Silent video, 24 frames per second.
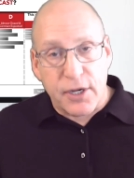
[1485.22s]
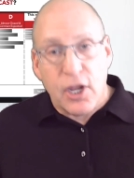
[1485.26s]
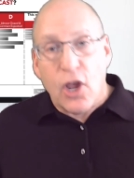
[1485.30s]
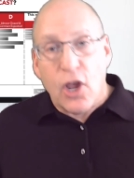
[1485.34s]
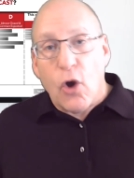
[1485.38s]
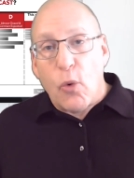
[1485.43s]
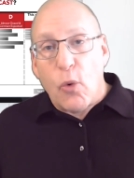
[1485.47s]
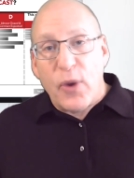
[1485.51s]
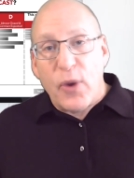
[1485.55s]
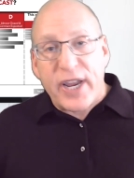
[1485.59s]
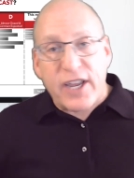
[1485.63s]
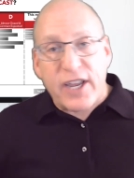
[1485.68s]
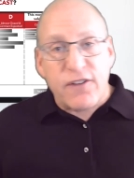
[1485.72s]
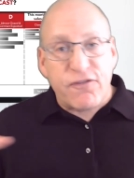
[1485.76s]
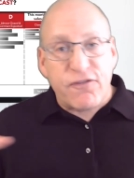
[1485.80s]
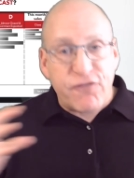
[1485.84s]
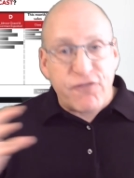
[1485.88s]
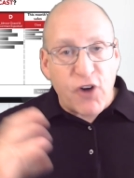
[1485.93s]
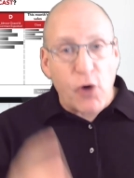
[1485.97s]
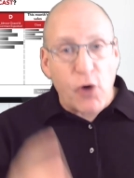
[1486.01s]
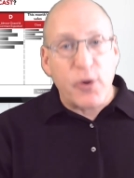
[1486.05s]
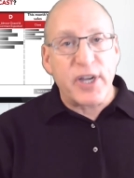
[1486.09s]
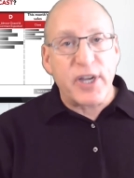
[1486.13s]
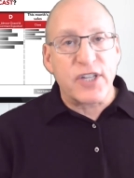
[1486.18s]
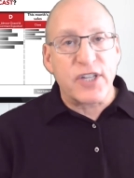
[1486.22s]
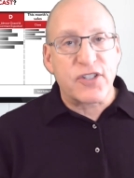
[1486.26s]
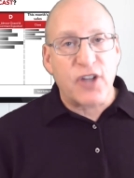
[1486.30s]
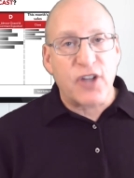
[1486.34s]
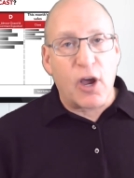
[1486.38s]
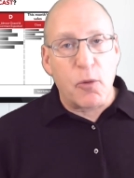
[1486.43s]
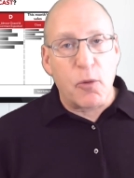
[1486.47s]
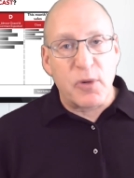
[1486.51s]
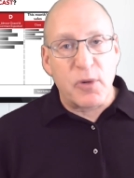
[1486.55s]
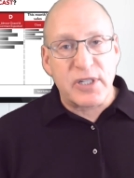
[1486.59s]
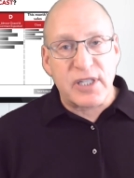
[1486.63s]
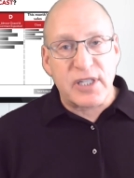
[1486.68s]
We could focus
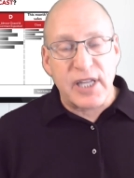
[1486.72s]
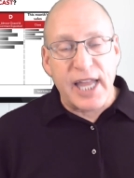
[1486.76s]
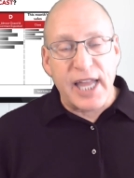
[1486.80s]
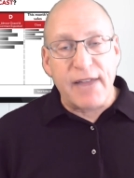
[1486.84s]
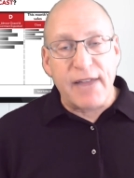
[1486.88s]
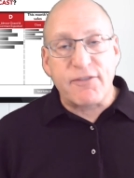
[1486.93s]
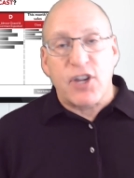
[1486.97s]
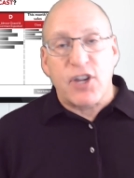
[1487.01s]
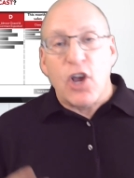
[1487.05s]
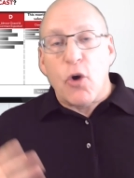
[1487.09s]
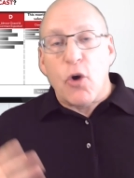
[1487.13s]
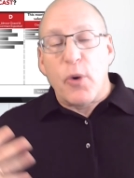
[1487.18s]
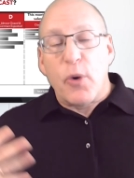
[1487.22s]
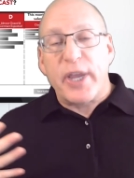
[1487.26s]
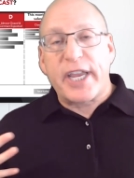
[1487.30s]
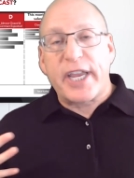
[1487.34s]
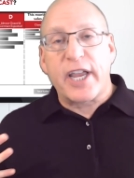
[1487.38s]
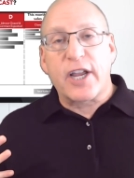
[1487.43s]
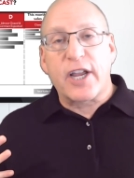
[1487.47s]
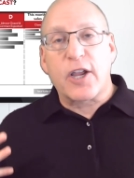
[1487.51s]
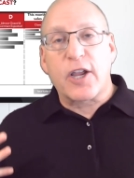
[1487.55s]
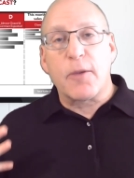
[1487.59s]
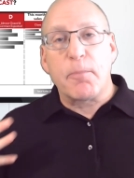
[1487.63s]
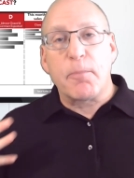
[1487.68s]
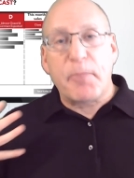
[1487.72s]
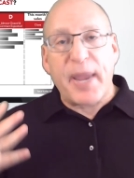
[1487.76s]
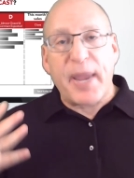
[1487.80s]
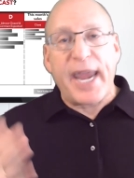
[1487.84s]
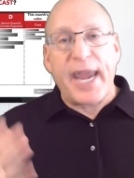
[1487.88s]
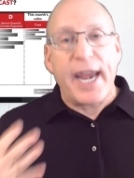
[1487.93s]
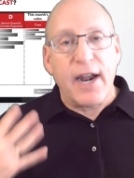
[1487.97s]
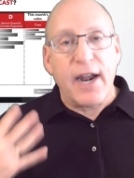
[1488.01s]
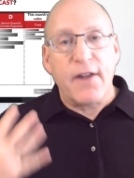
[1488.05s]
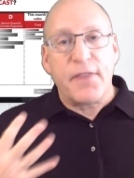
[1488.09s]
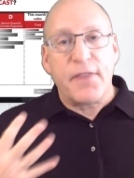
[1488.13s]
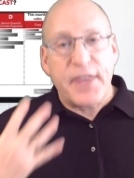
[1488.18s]
on what's left. We could
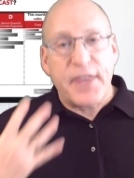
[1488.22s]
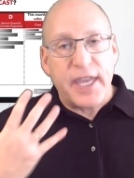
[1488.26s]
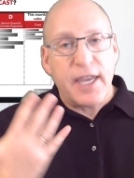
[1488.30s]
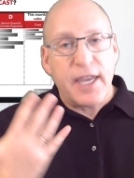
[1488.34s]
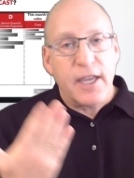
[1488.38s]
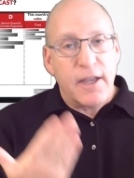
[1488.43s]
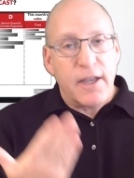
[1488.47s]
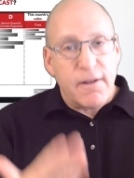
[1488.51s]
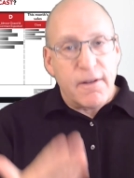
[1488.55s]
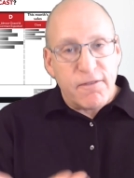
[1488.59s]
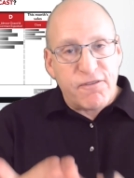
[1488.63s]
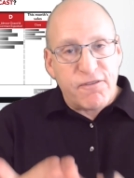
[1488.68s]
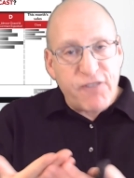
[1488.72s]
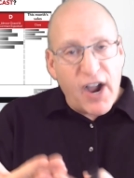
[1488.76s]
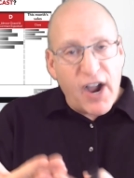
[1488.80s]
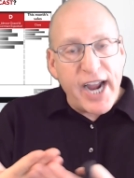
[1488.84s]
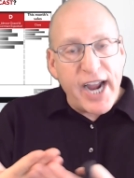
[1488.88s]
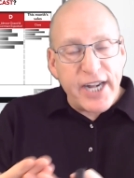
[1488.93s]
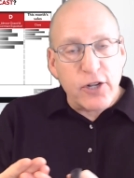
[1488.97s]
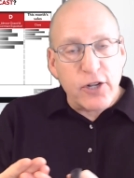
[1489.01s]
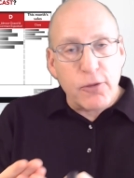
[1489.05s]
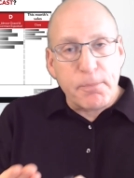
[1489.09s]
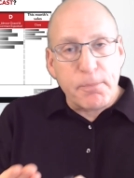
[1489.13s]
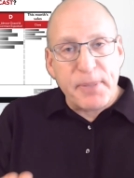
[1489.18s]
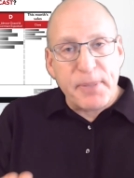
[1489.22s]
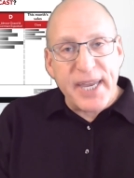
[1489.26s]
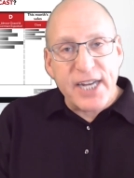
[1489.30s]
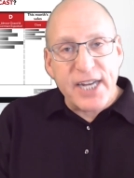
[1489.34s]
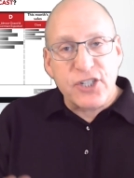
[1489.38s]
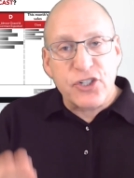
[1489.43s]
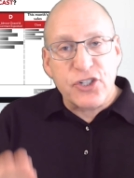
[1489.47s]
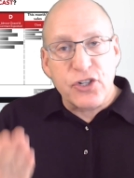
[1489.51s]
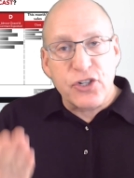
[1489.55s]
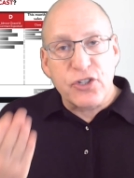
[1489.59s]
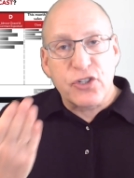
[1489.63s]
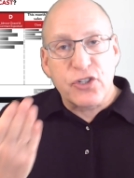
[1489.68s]
compare the final
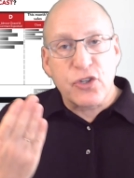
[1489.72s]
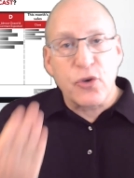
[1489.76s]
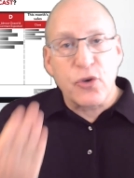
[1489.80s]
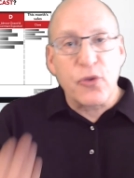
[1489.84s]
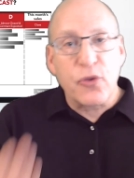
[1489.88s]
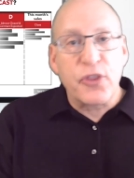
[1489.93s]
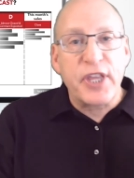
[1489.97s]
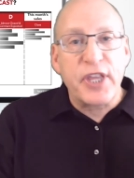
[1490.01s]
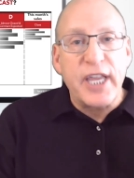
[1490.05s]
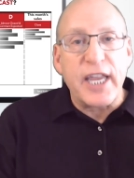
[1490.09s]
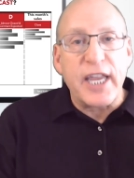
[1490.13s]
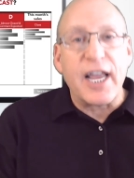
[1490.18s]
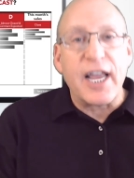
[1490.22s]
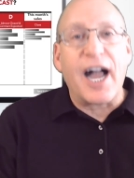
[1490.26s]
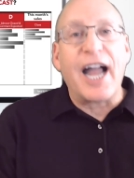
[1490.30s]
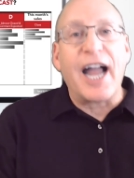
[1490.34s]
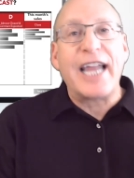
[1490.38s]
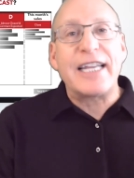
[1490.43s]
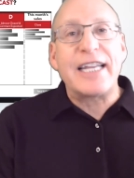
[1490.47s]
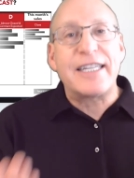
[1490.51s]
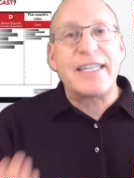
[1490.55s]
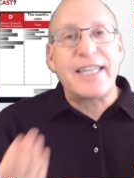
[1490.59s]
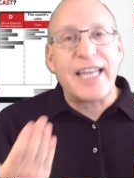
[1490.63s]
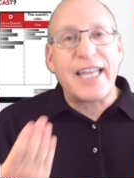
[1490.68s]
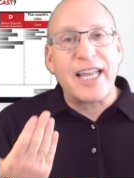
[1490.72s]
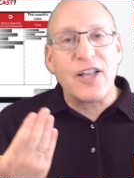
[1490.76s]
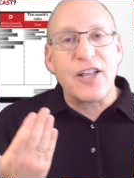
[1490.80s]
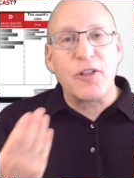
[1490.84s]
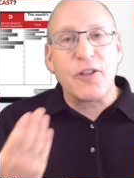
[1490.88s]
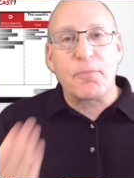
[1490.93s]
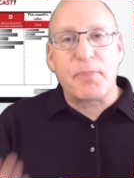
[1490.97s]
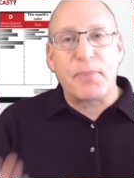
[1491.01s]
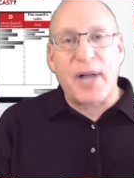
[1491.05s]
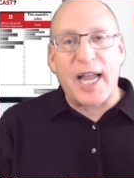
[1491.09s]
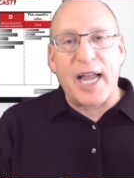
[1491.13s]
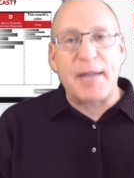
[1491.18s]
picture to the ideal
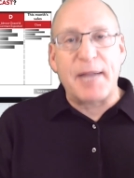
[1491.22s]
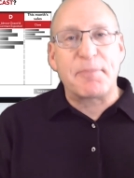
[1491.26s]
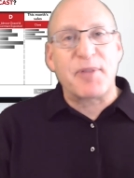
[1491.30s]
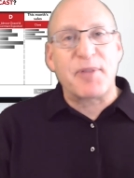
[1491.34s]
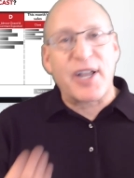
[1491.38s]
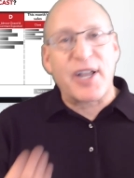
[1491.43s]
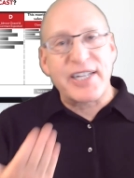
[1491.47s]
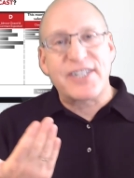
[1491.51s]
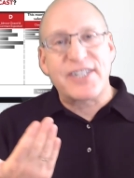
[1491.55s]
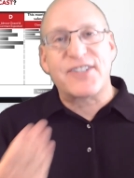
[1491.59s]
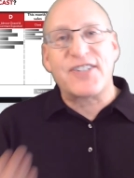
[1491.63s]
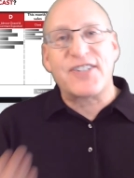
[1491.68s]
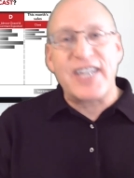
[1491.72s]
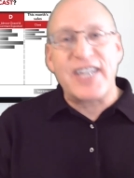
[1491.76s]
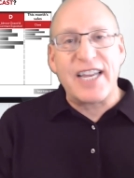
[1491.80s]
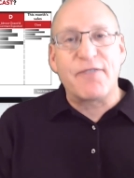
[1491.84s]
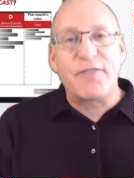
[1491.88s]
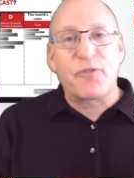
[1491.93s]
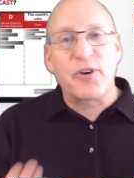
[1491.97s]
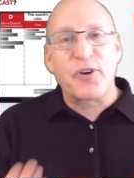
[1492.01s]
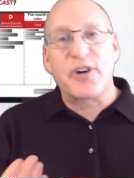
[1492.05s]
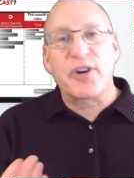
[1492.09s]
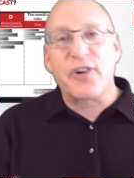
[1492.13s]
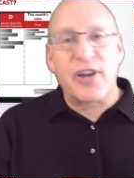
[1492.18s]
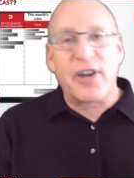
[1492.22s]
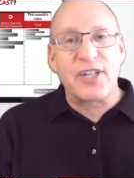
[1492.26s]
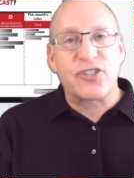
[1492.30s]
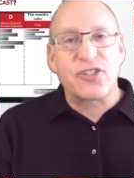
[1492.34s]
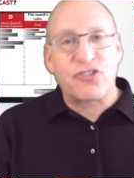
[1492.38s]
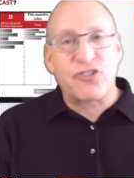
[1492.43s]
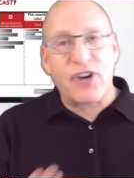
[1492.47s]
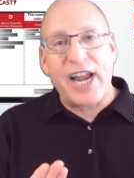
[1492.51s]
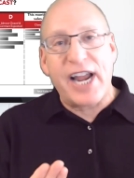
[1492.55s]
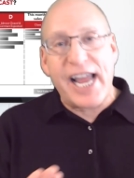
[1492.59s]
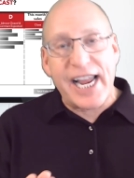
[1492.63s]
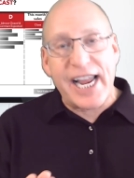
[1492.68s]
pipeline to see if we're on
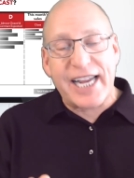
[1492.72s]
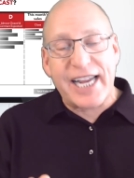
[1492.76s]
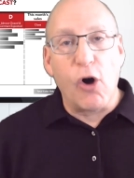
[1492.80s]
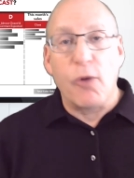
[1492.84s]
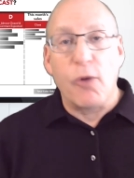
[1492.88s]
track.